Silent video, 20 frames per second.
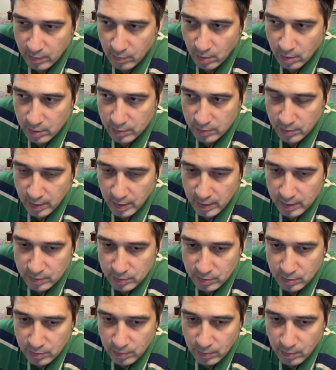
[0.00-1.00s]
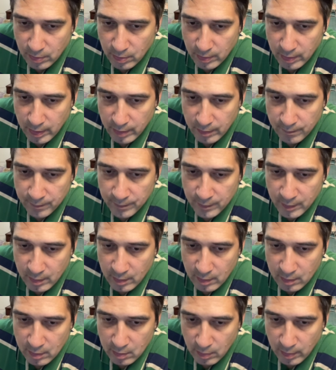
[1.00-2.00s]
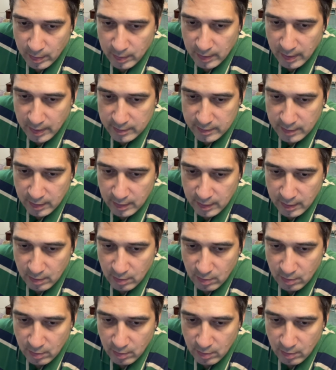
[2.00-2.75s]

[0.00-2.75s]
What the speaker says: walked you guys through it. But one last thing I